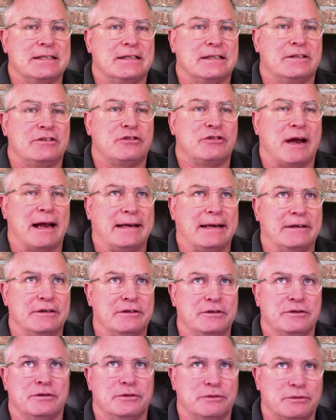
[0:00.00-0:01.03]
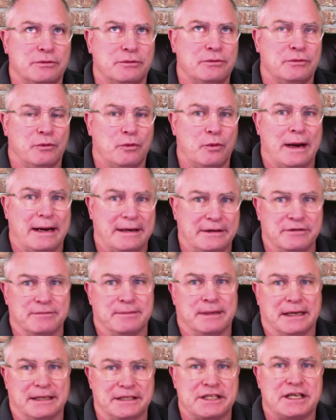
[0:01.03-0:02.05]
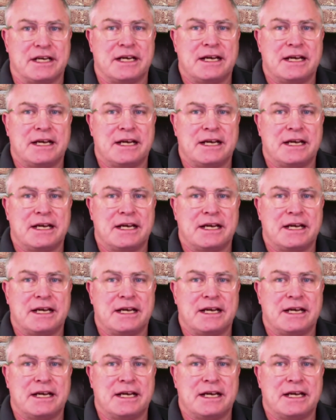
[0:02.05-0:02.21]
Trying to do way too much.